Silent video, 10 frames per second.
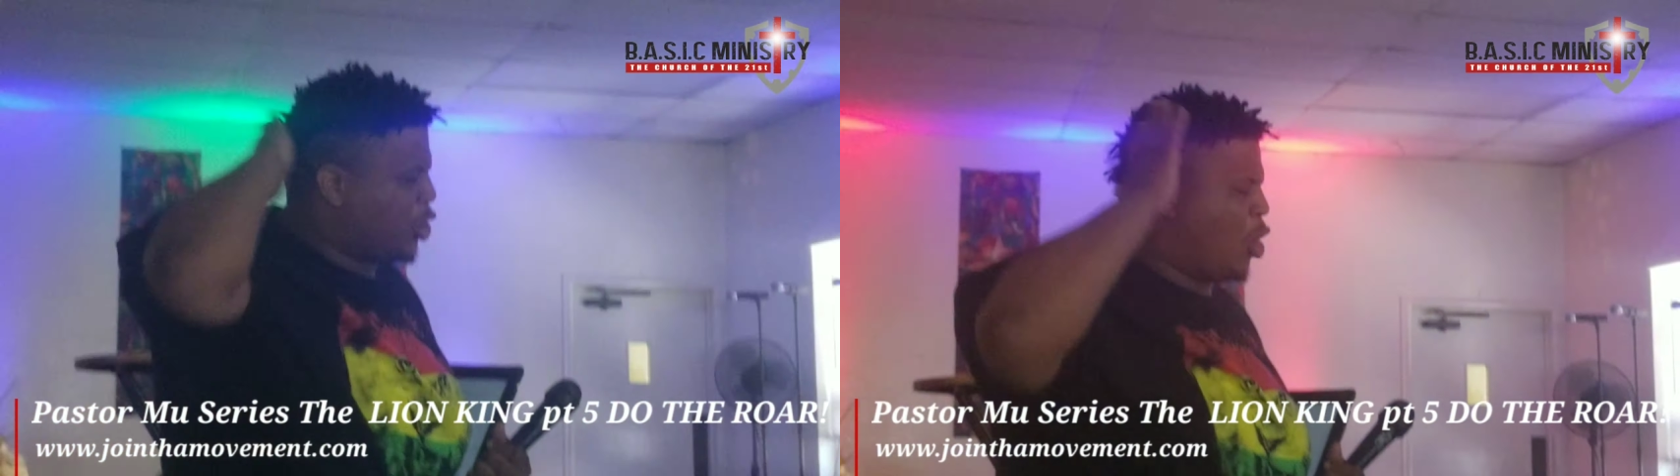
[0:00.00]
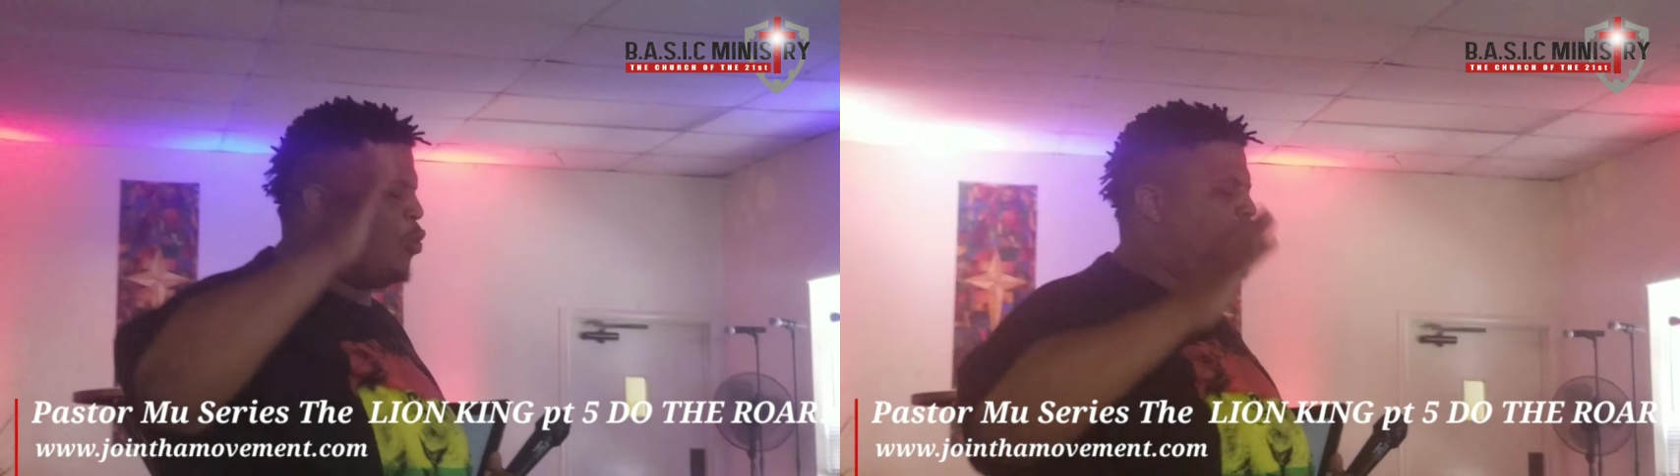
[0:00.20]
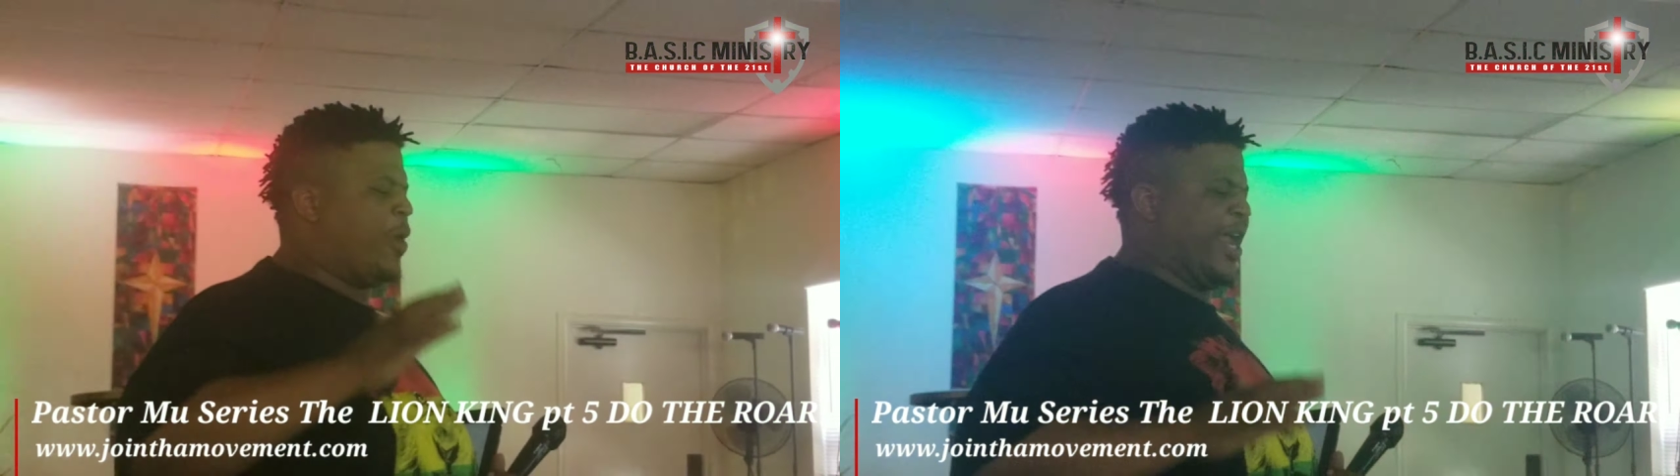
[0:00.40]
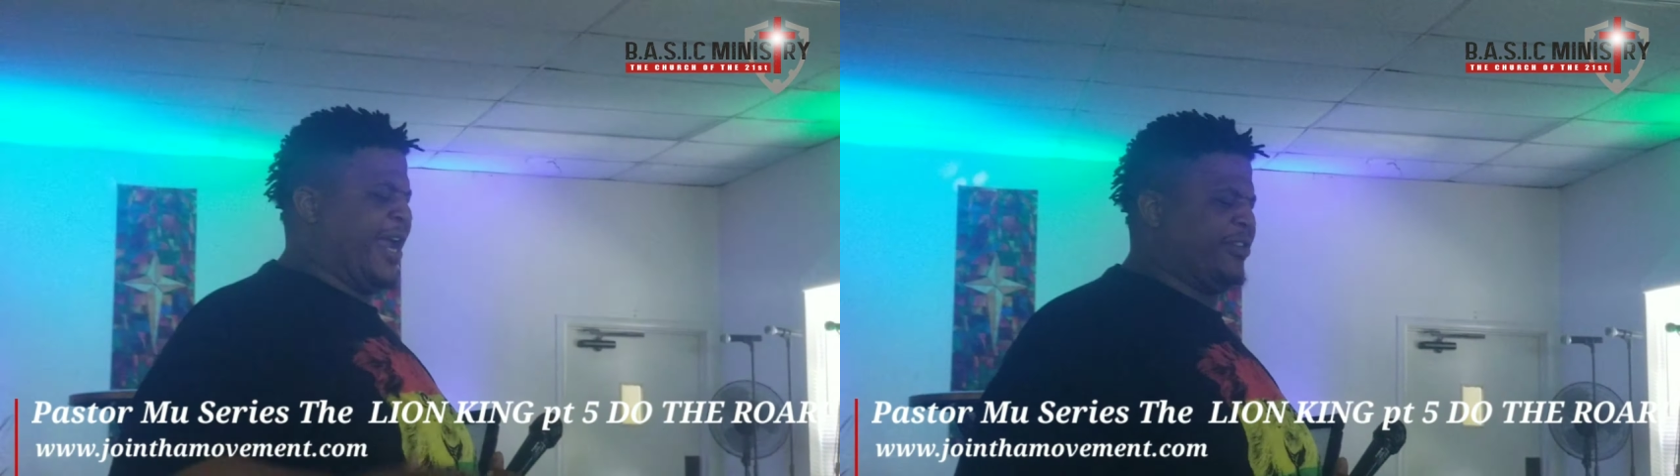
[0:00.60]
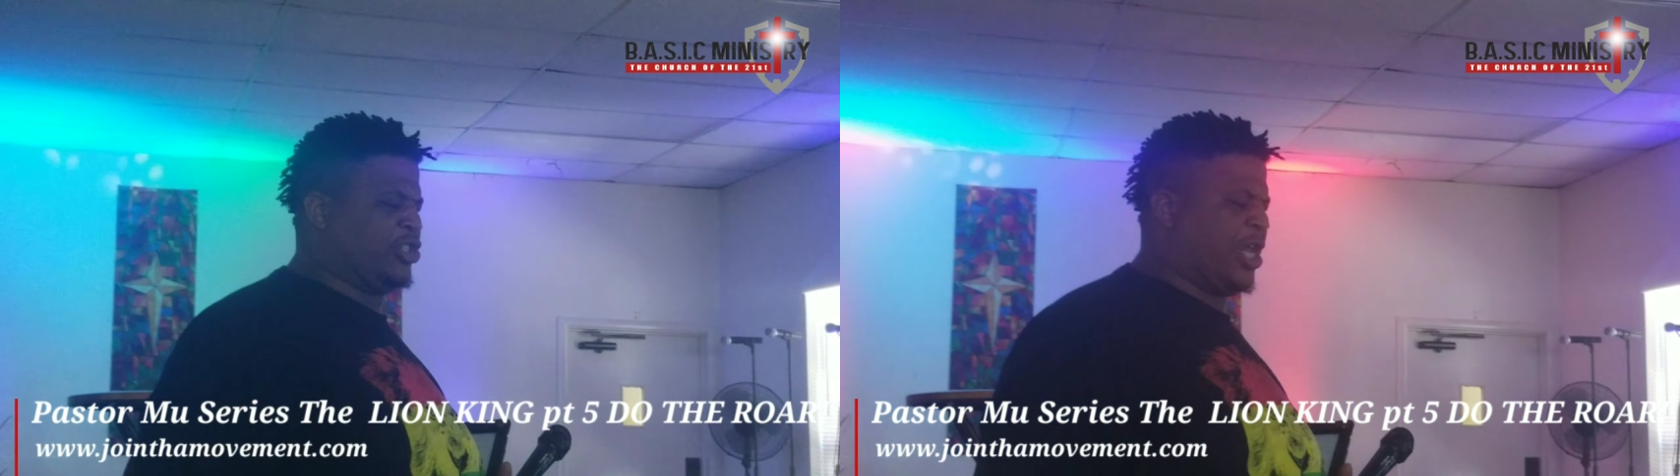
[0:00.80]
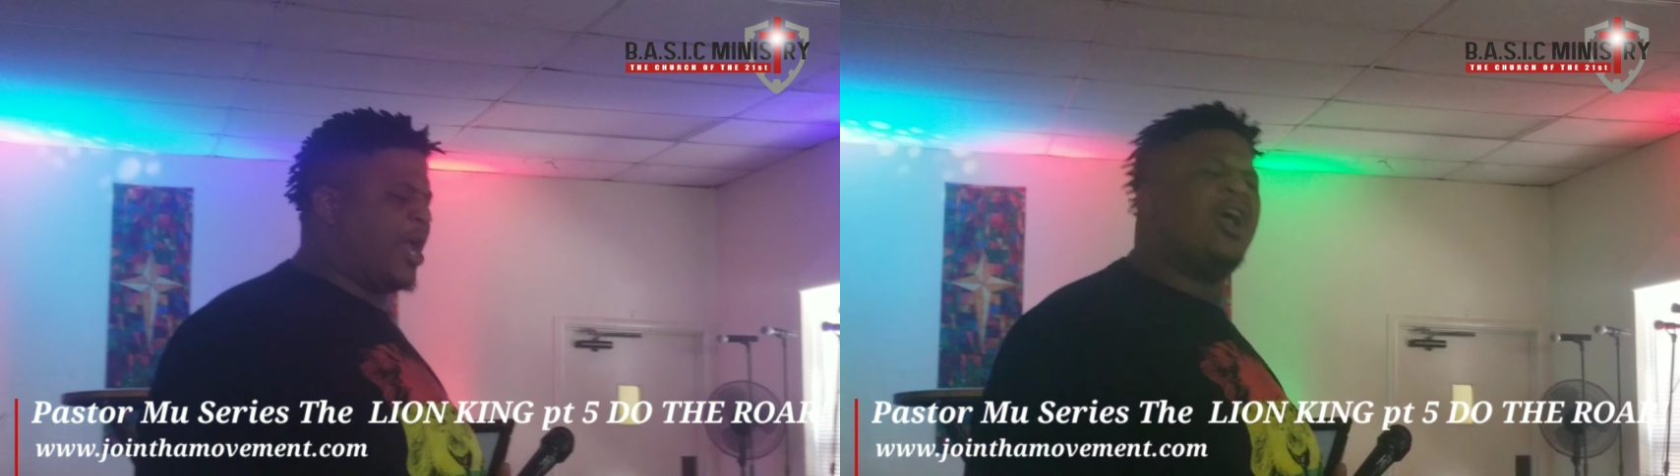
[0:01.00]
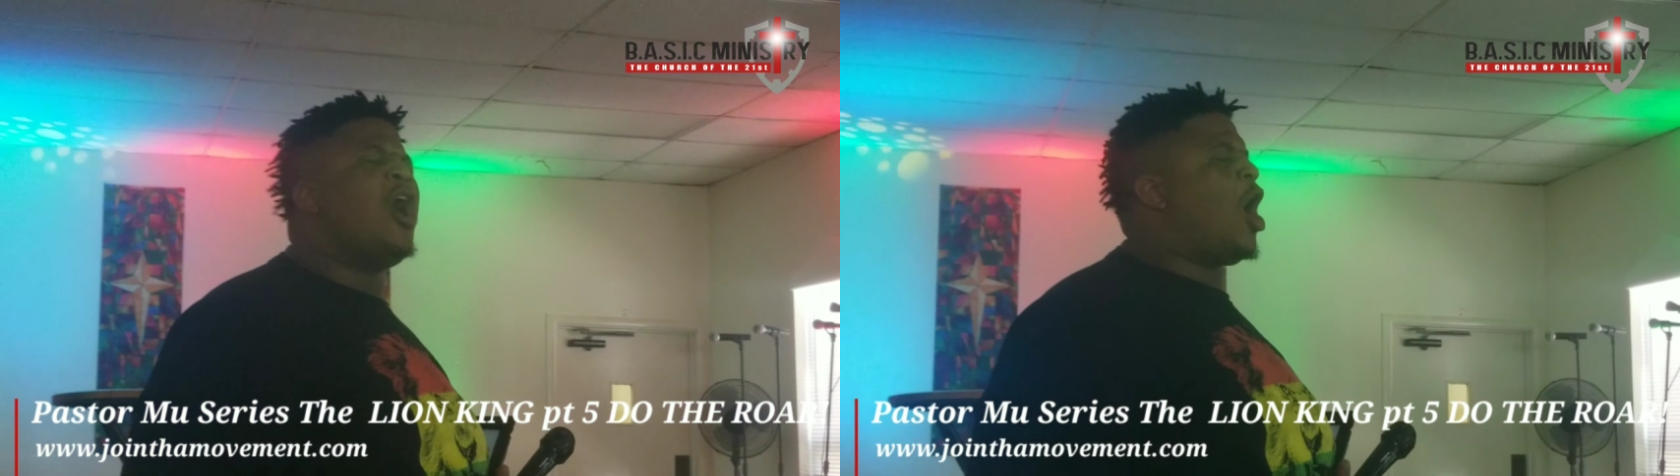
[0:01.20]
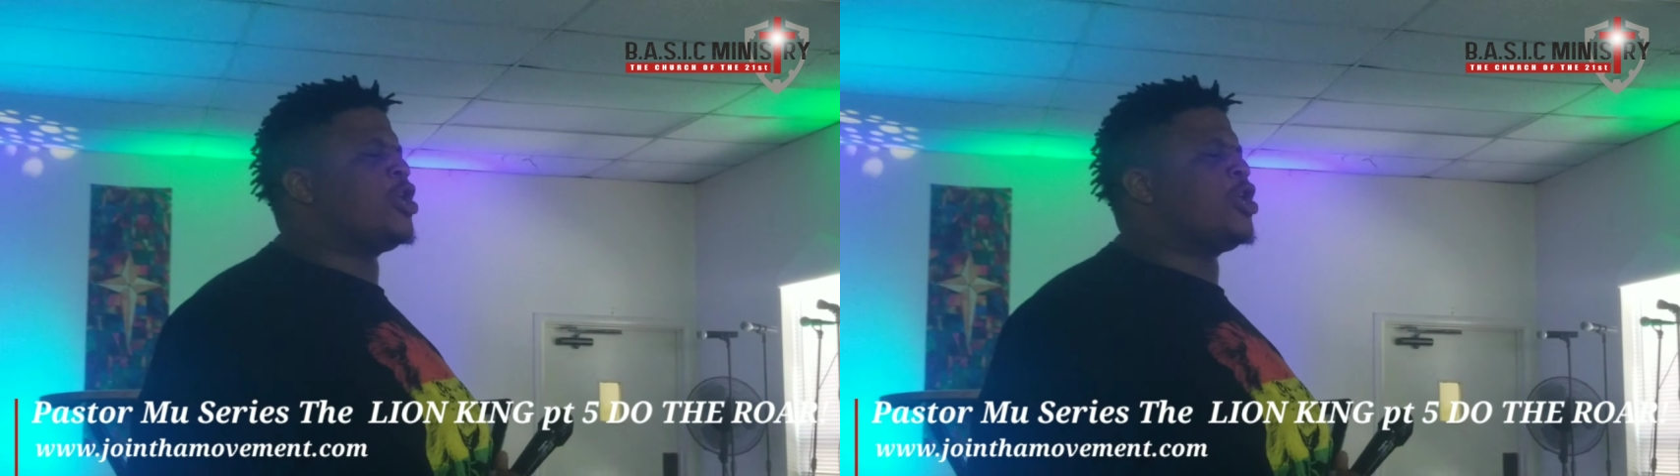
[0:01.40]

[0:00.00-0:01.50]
your Wednesday. Mm-hmm.